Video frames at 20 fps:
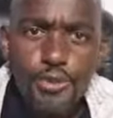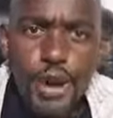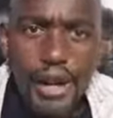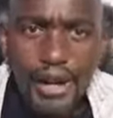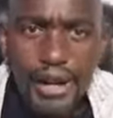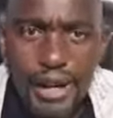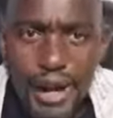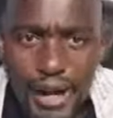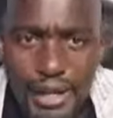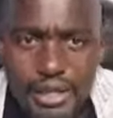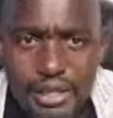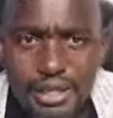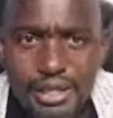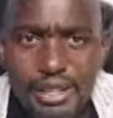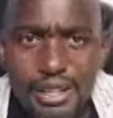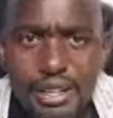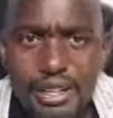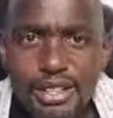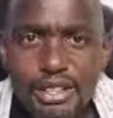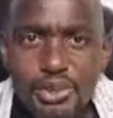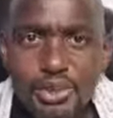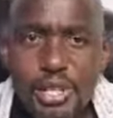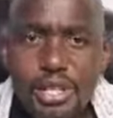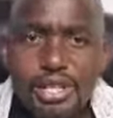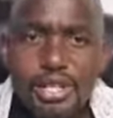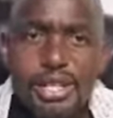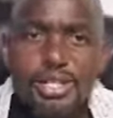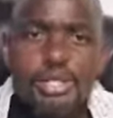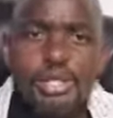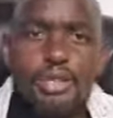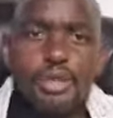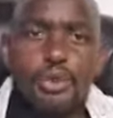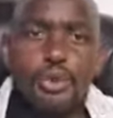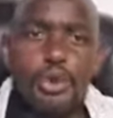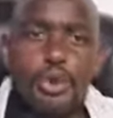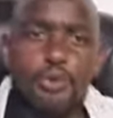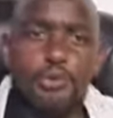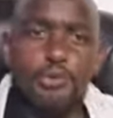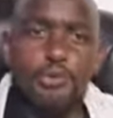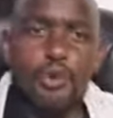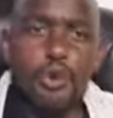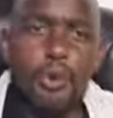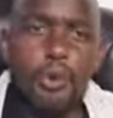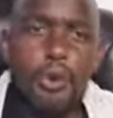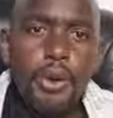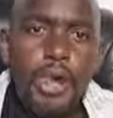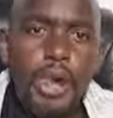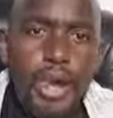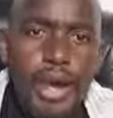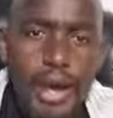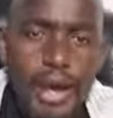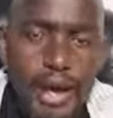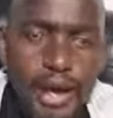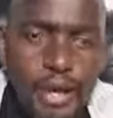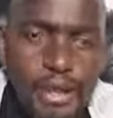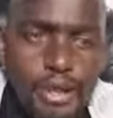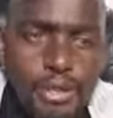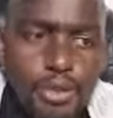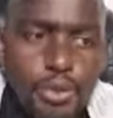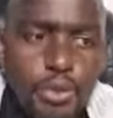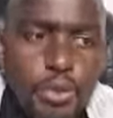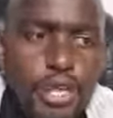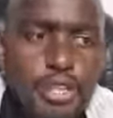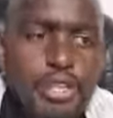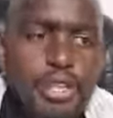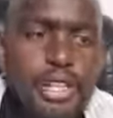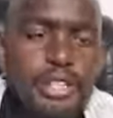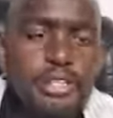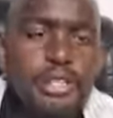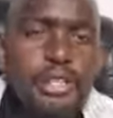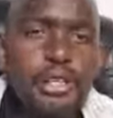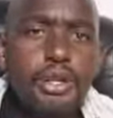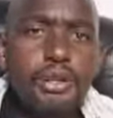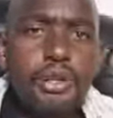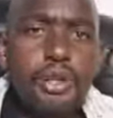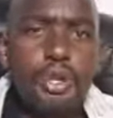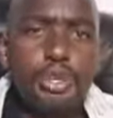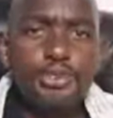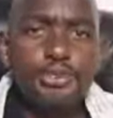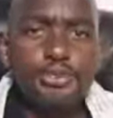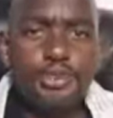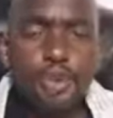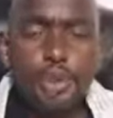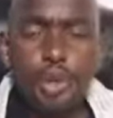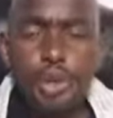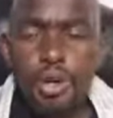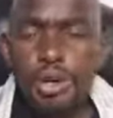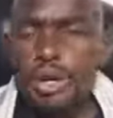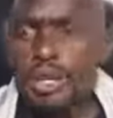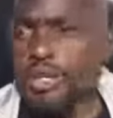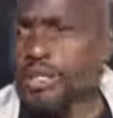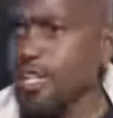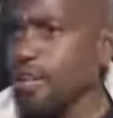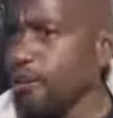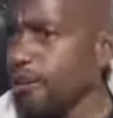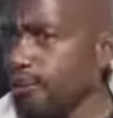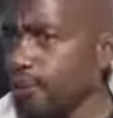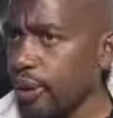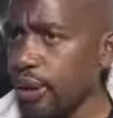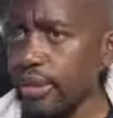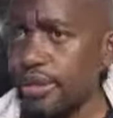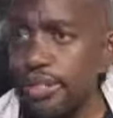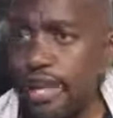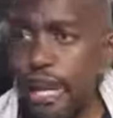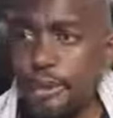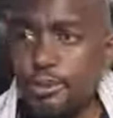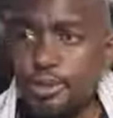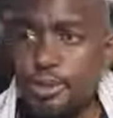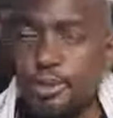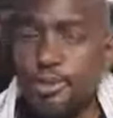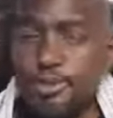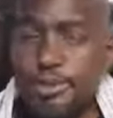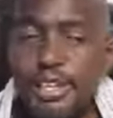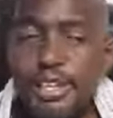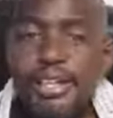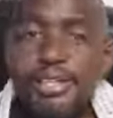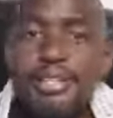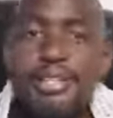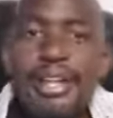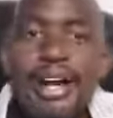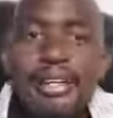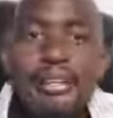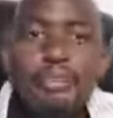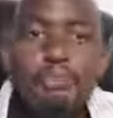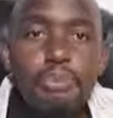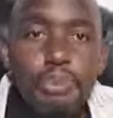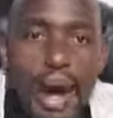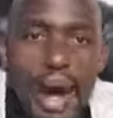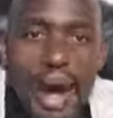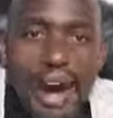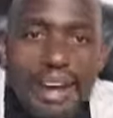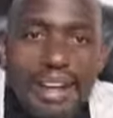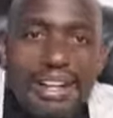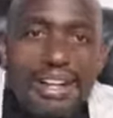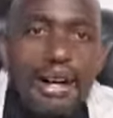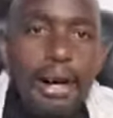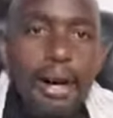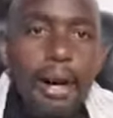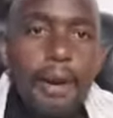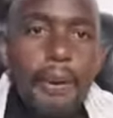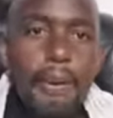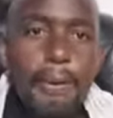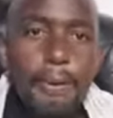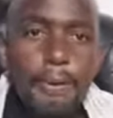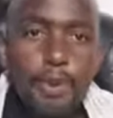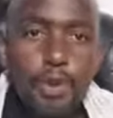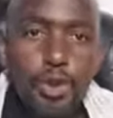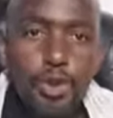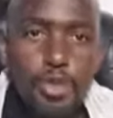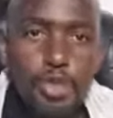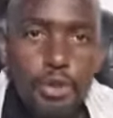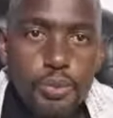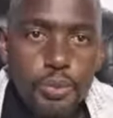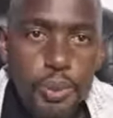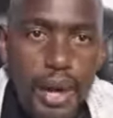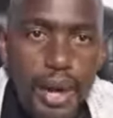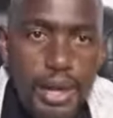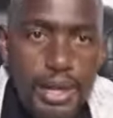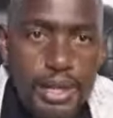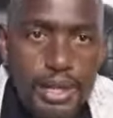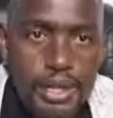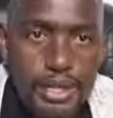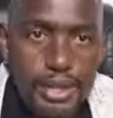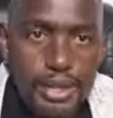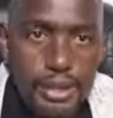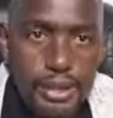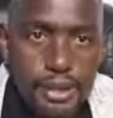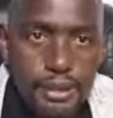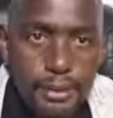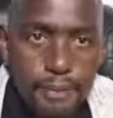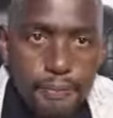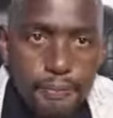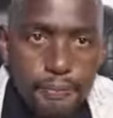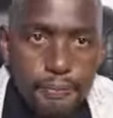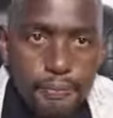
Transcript: finances, we are trusting God for health, we are trusting God for different types of things that mark prosperity.